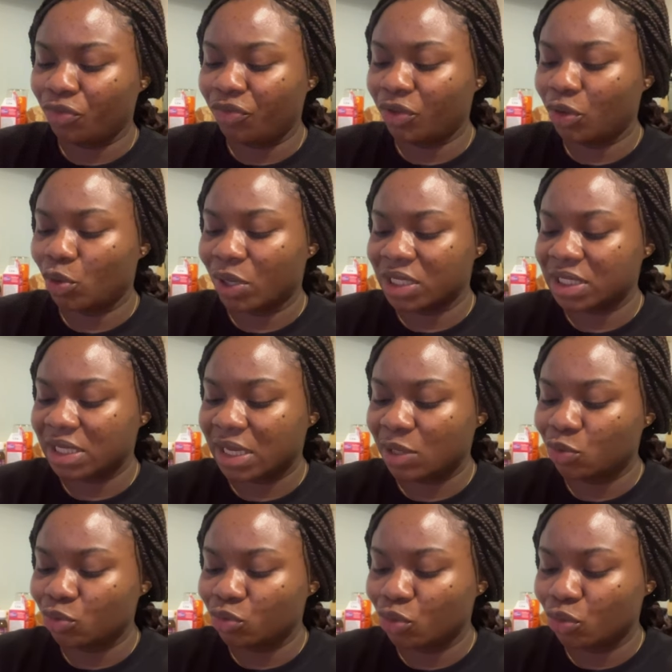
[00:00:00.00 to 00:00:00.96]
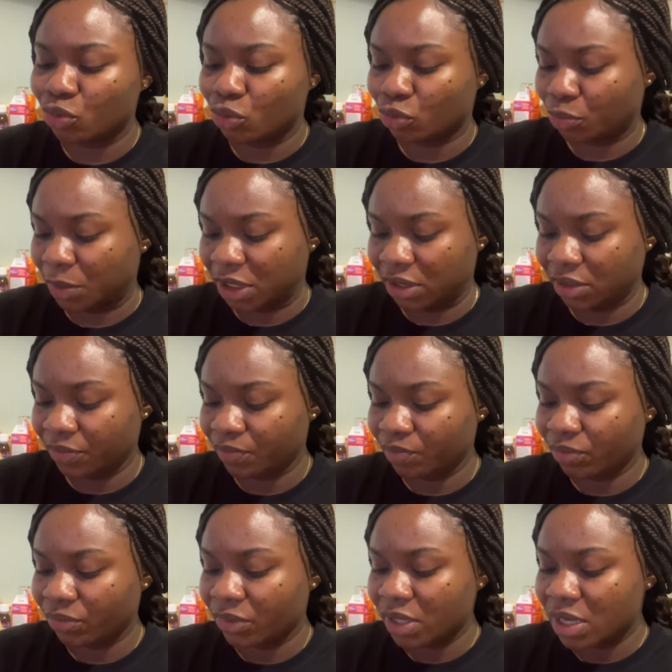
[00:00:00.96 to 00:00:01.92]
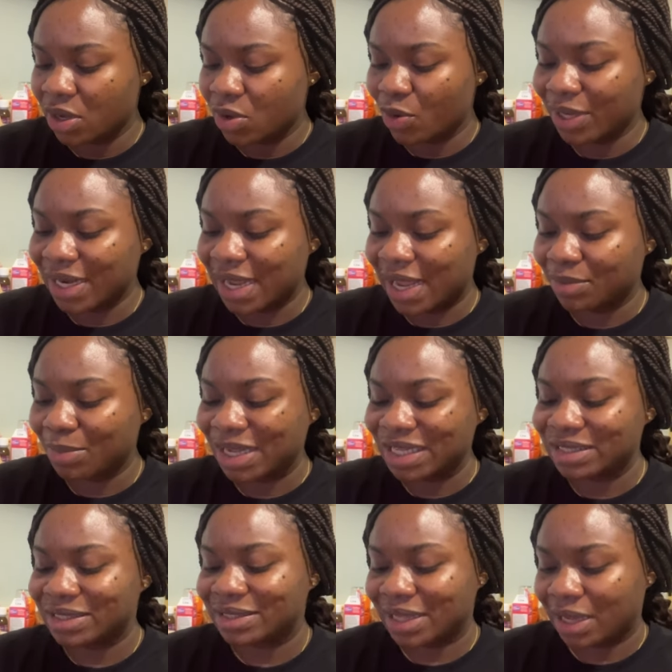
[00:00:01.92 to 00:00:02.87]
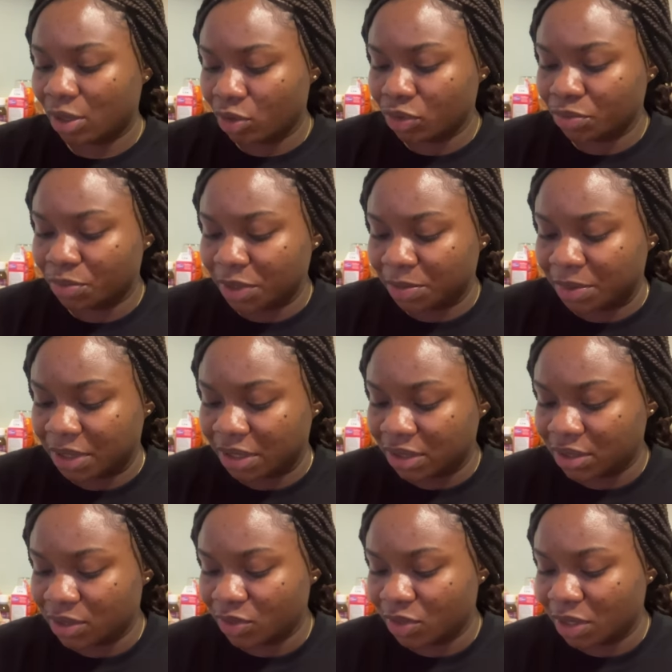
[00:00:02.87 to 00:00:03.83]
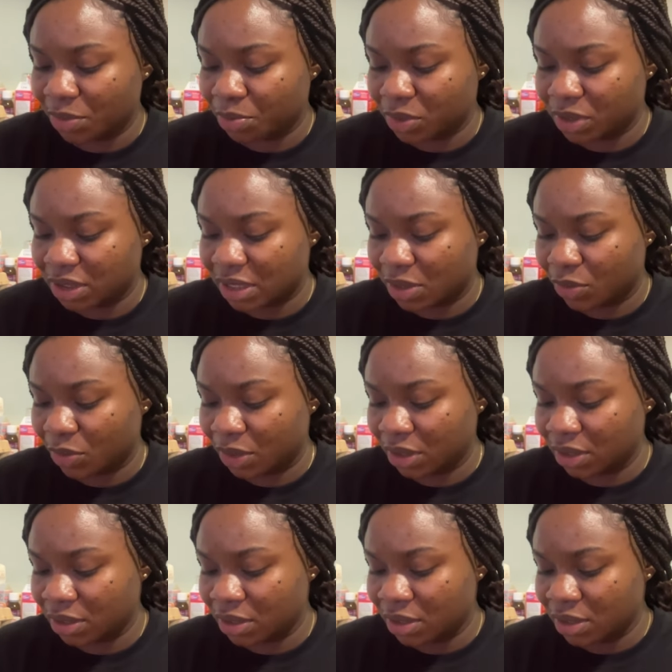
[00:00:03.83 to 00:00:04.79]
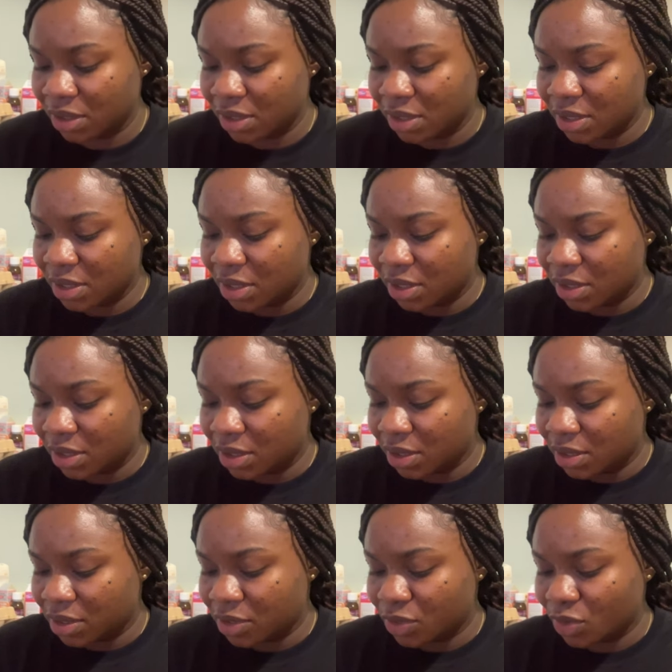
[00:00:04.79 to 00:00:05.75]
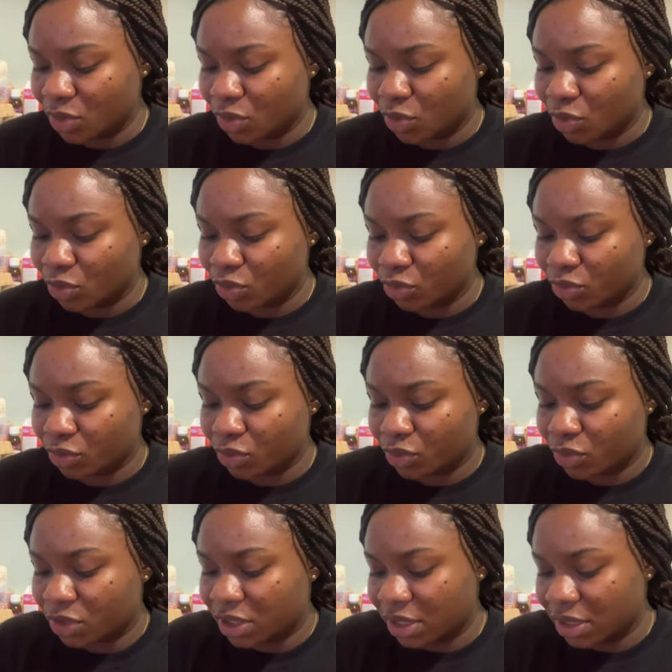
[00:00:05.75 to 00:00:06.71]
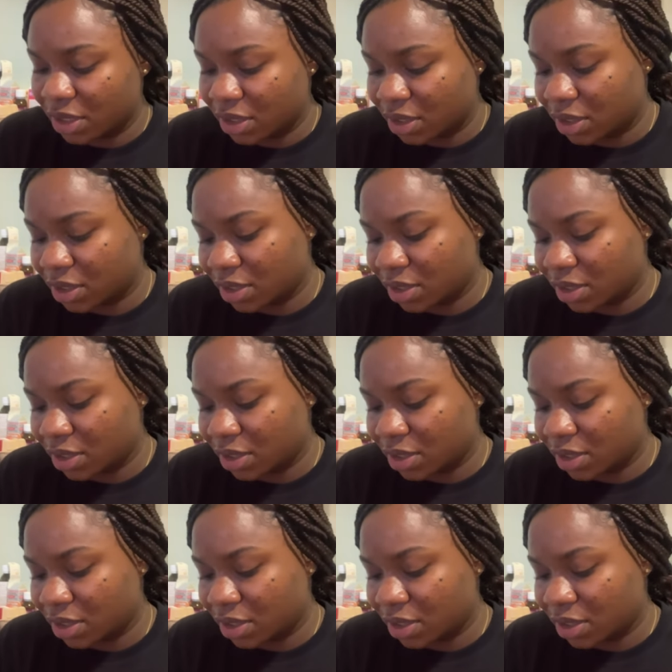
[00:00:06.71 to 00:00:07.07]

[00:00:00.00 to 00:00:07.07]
viewers here who don't know me when I had my second baby. So let me put it that way. So you don't think,